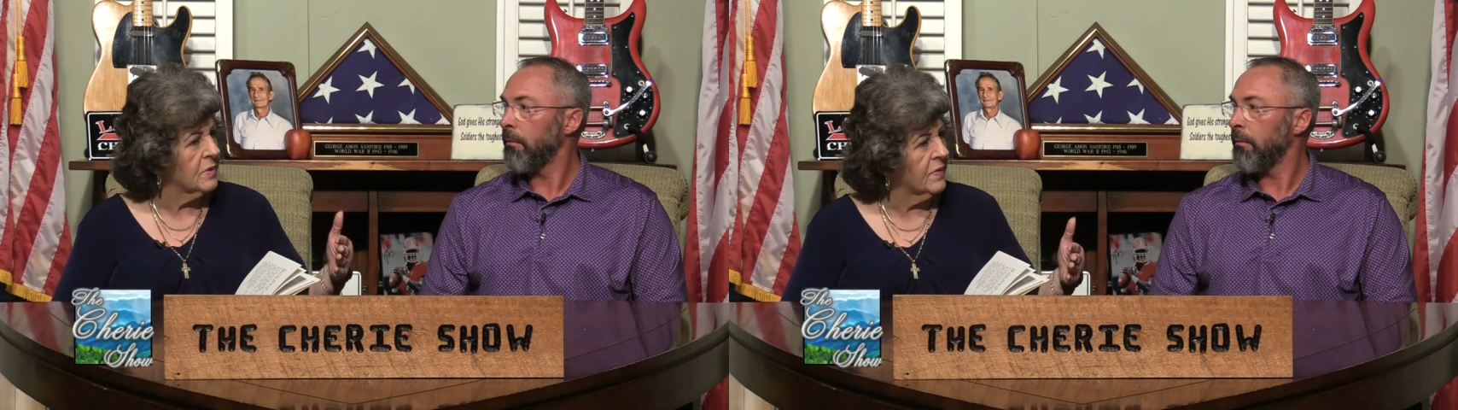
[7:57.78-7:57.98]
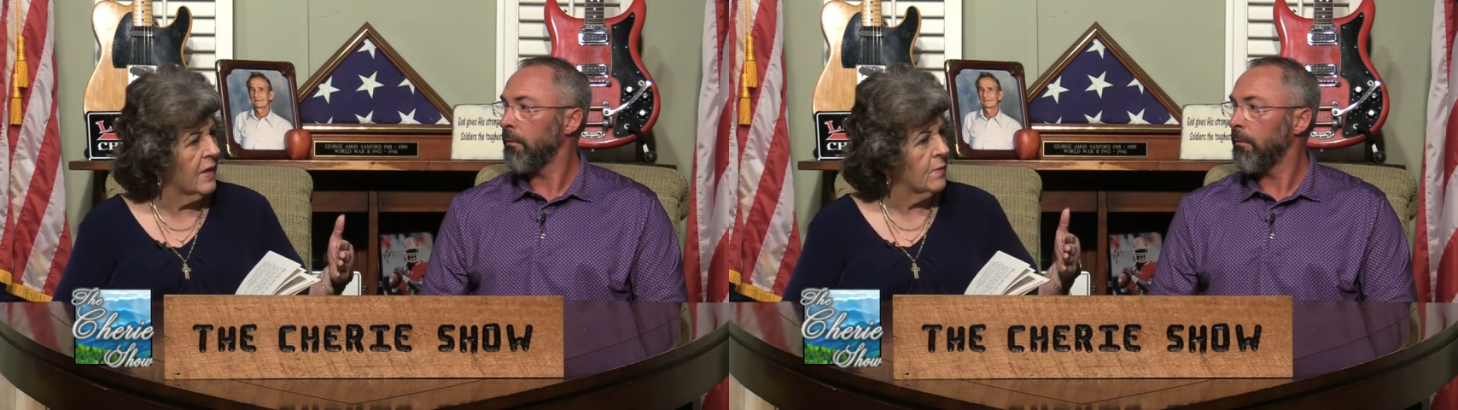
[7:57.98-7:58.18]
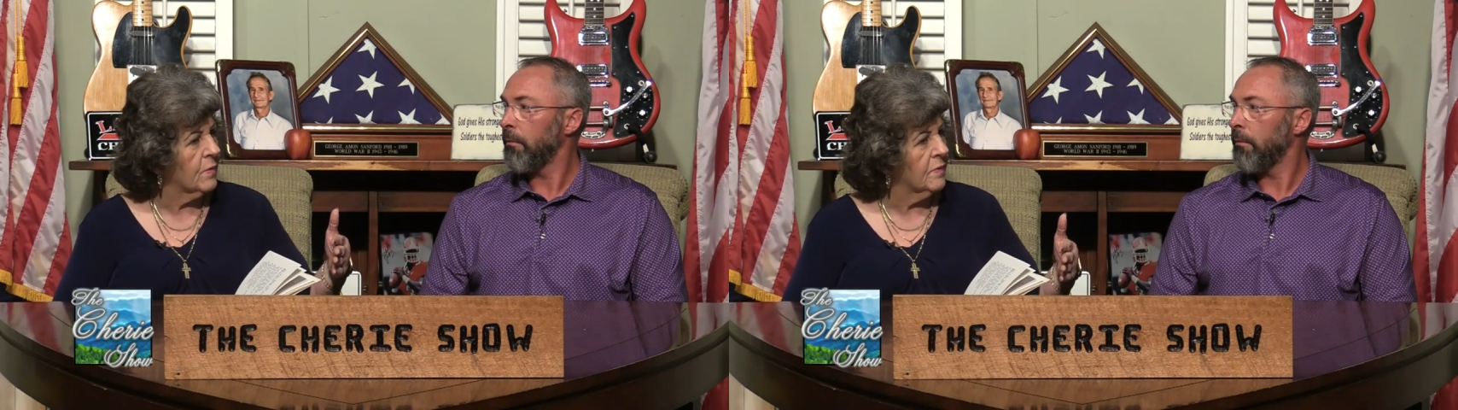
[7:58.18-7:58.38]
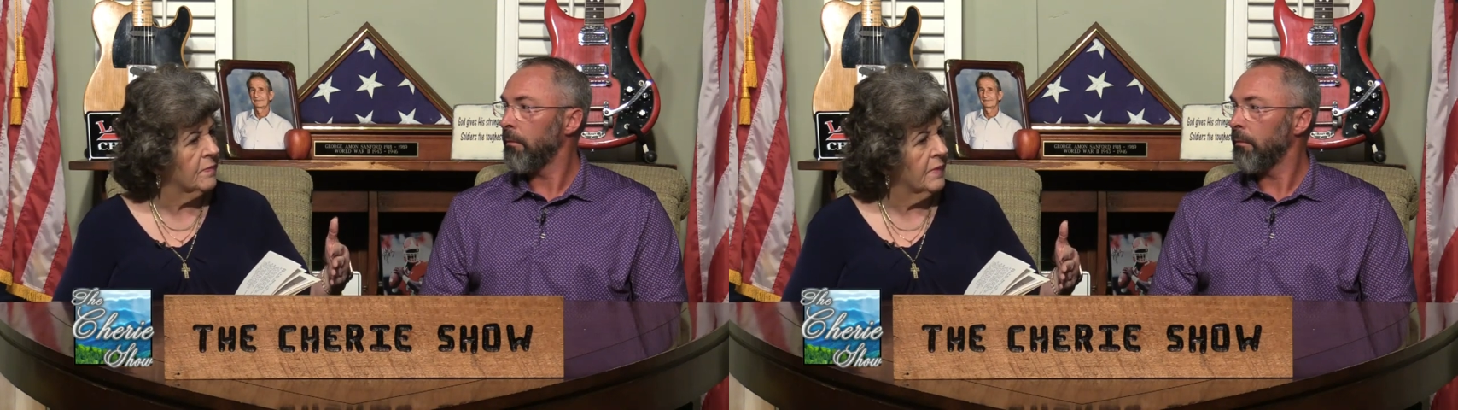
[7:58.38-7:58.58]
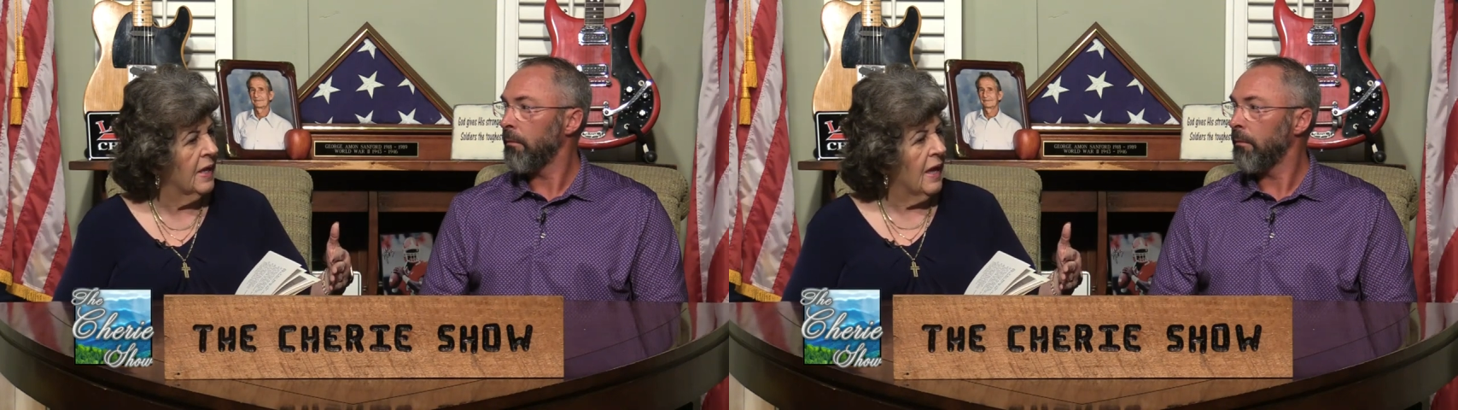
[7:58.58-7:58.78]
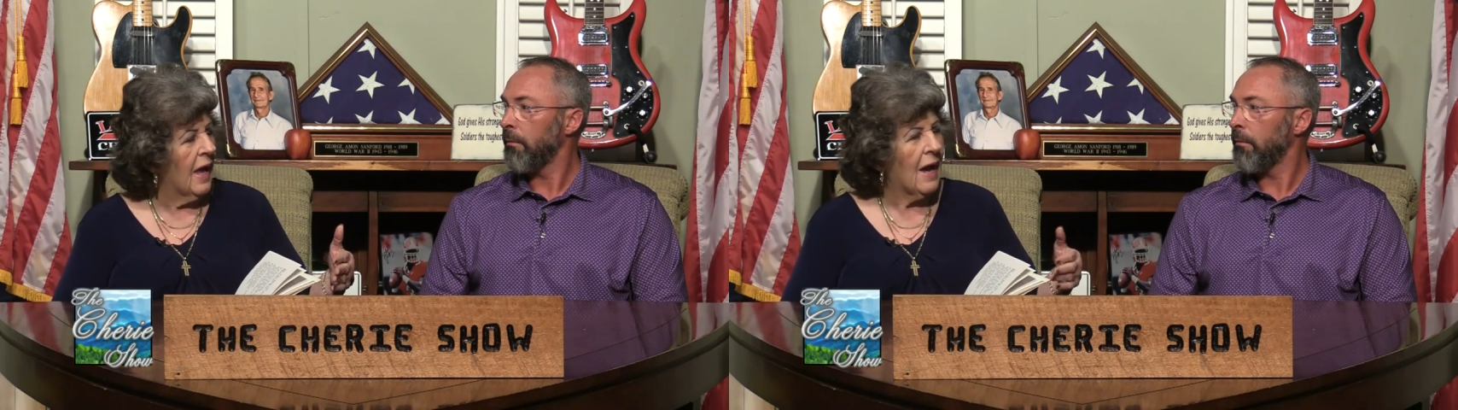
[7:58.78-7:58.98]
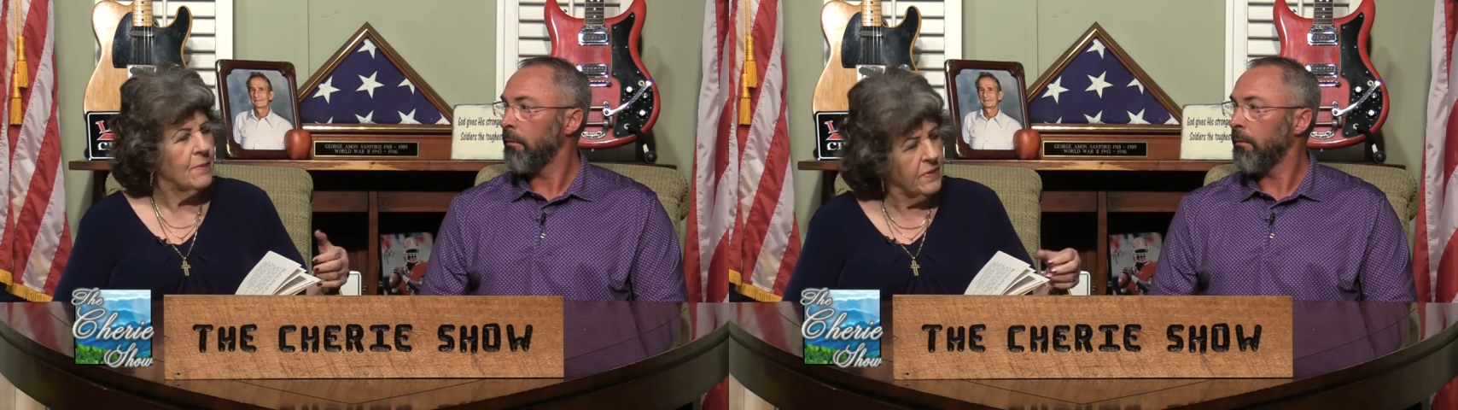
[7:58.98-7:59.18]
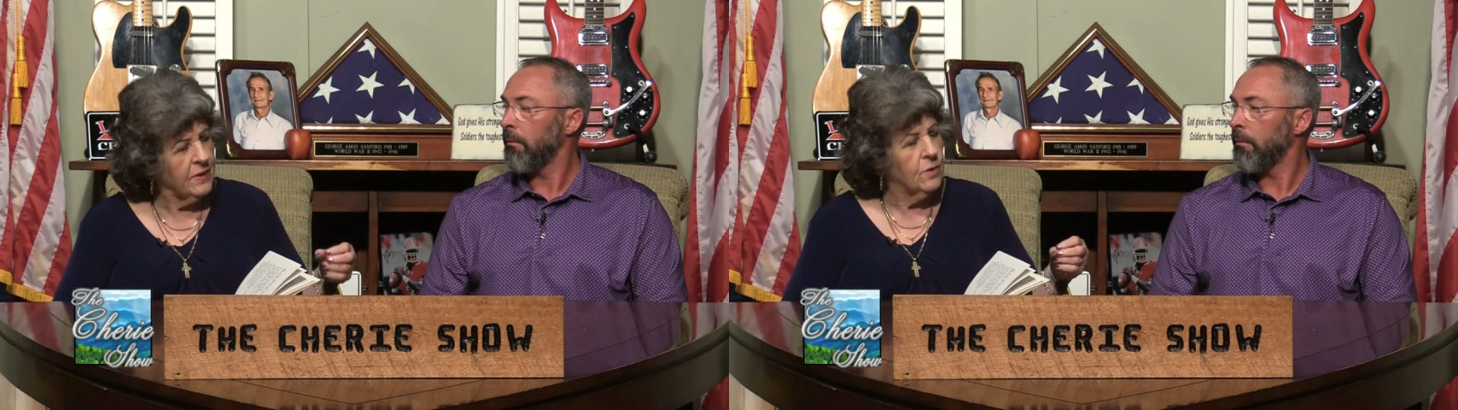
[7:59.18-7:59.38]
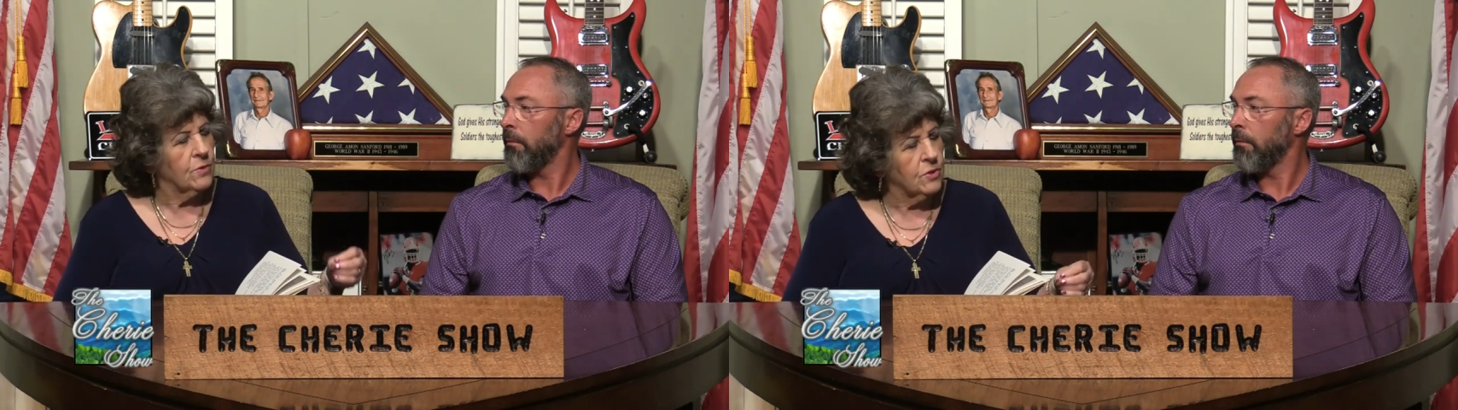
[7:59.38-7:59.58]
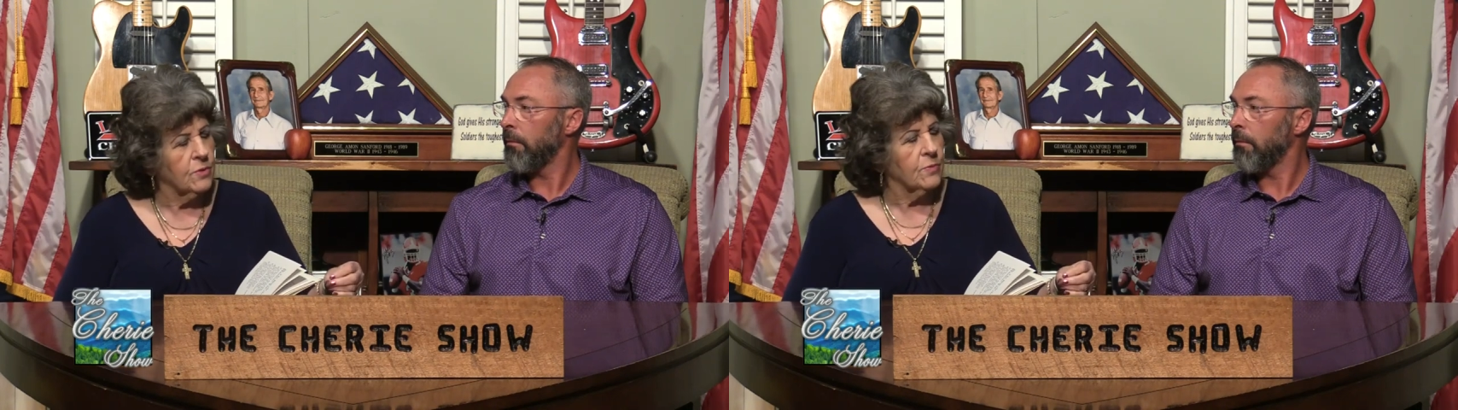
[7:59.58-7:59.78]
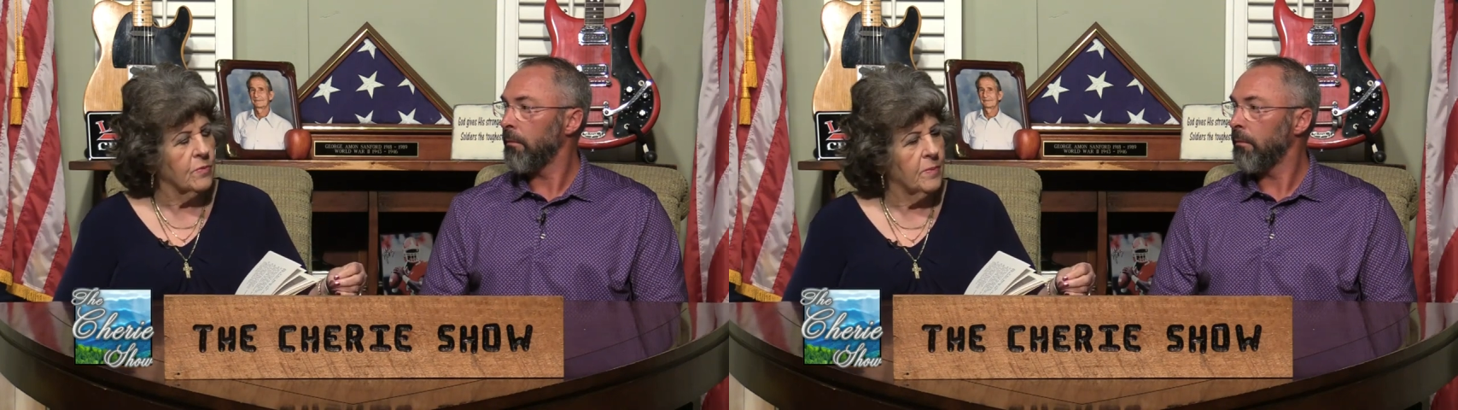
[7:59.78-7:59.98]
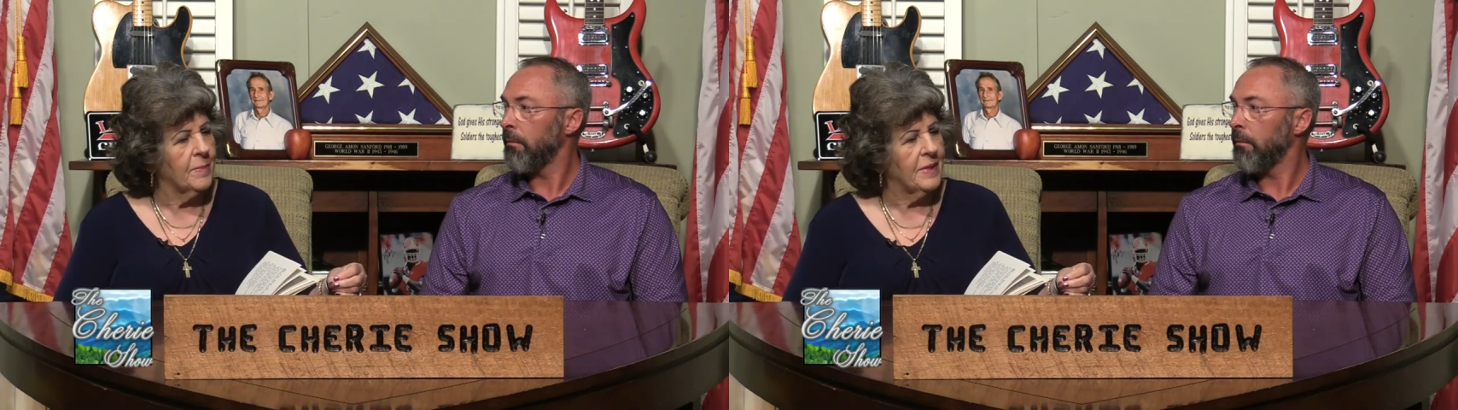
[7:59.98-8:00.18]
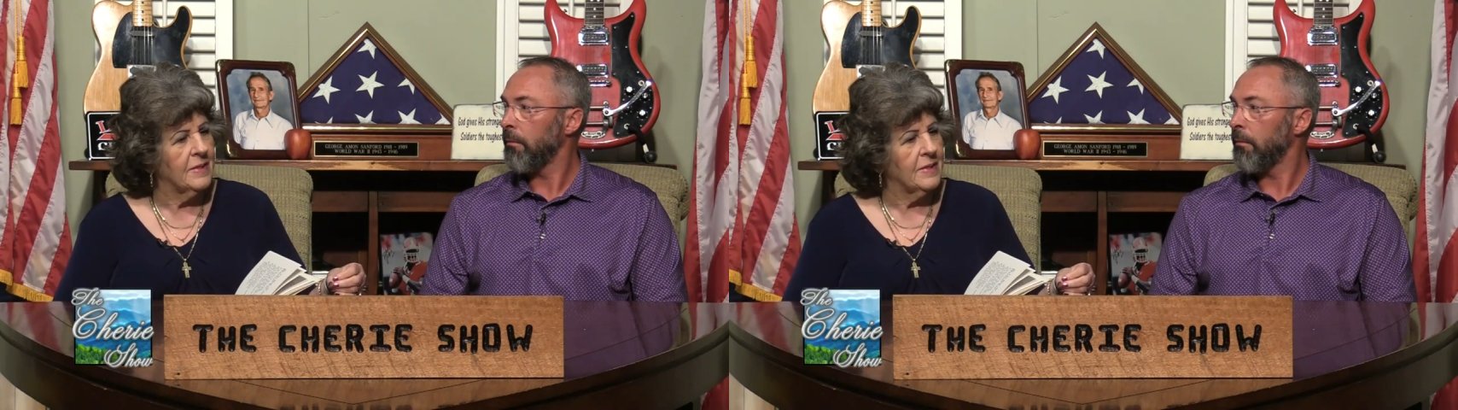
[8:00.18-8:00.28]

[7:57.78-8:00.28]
Speaker 1: and they were? I would think your children would be